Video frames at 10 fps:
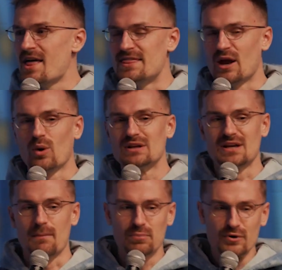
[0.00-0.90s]
there was a
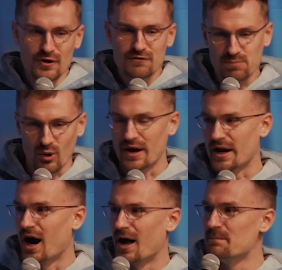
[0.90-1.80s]
proof point
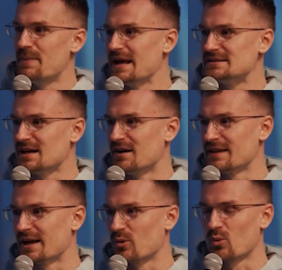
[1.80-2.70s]
on Base of
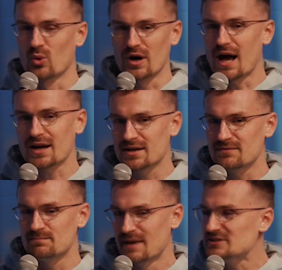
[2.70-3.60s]
like, we're not going
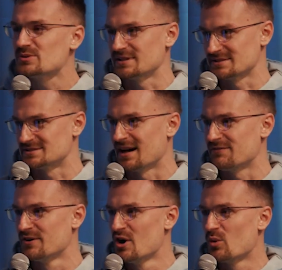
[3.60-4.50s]
to mess with this stuff.